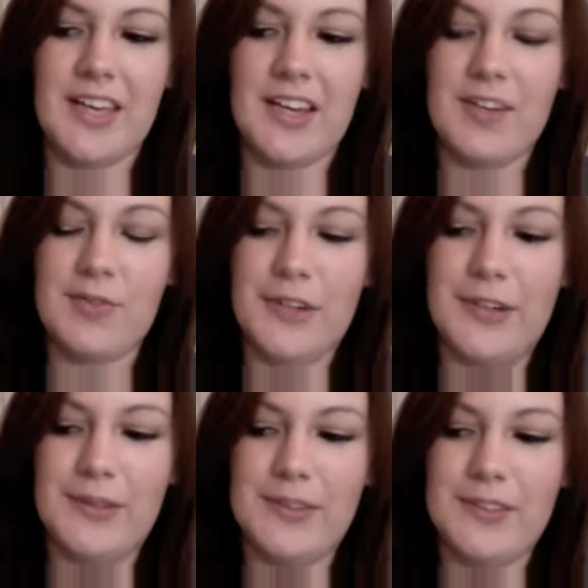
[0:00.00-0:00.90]
I
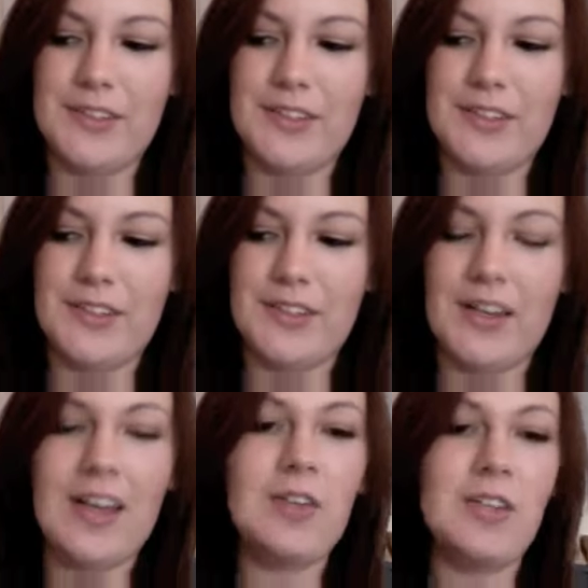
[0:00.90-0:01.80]
found
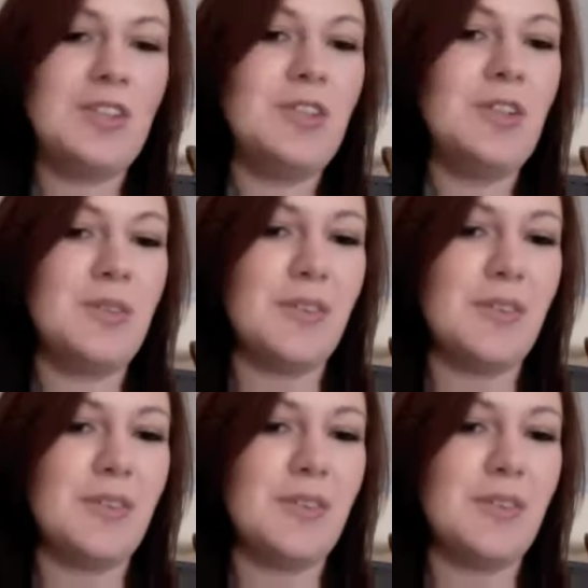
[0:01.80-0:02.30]
I only knew that